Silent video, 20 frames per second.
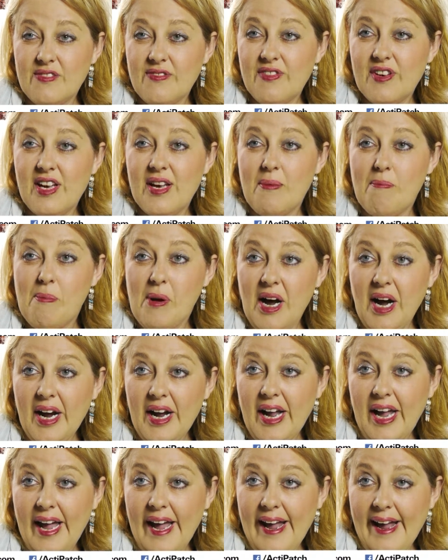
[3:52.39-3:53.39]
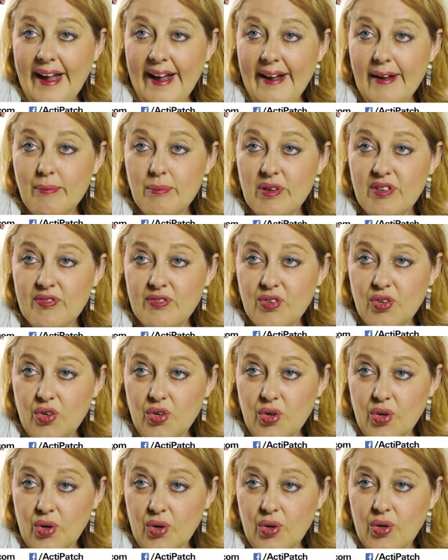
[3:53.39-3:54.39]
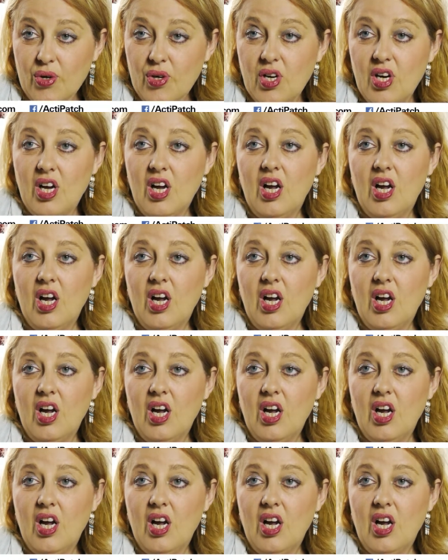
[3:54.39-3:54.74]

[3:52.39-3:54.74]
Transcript: severe backache before,